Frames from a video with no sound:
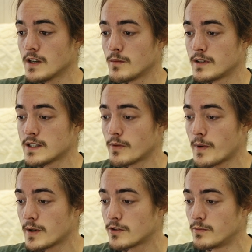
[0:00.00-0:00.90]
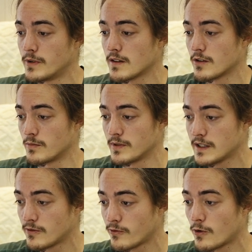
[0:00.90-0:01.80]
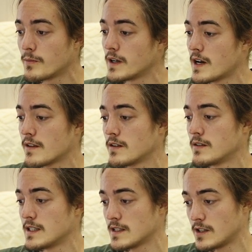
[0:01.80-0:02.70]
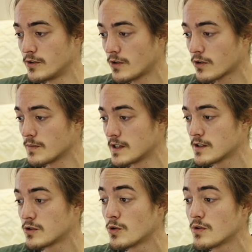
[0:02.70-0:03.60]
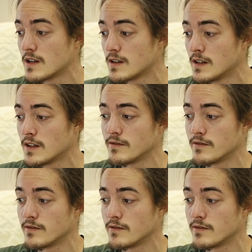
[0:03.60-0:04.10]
Please remember to bring the completed form and other necessary documents to the